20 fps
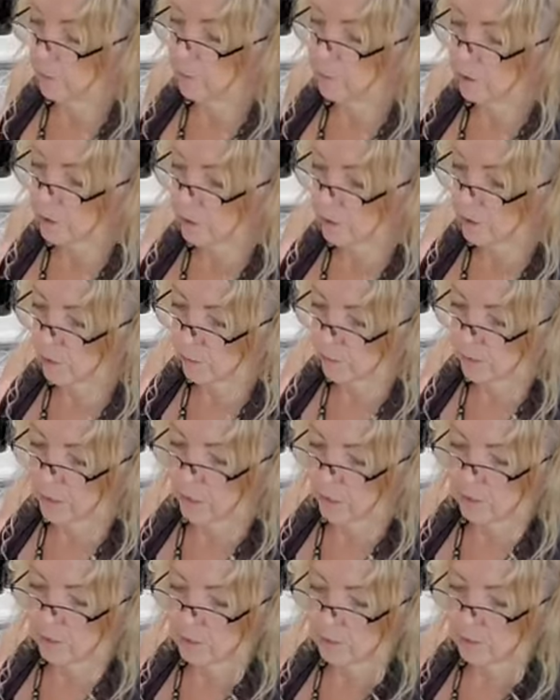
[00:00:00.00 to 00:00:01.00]
which is super
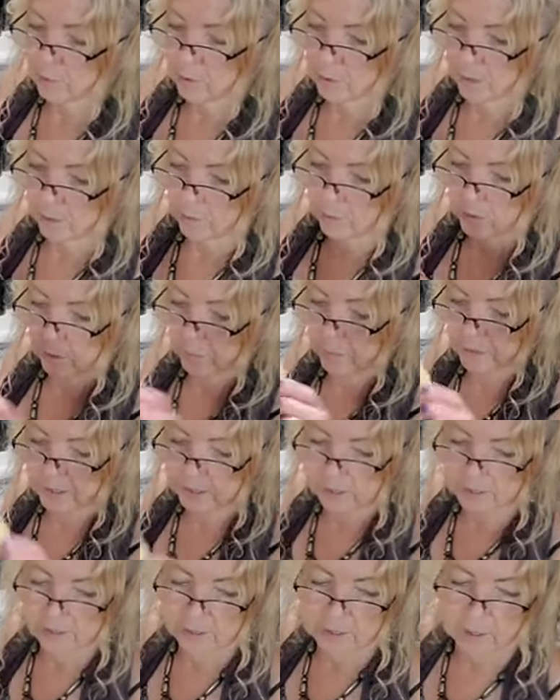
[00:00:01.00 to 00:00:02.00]
awesome. So I will put
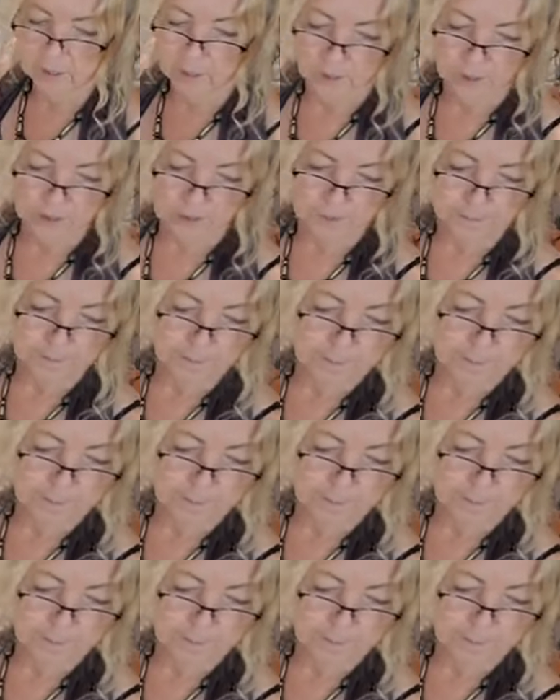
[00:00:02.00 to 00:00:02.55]
this in the garden.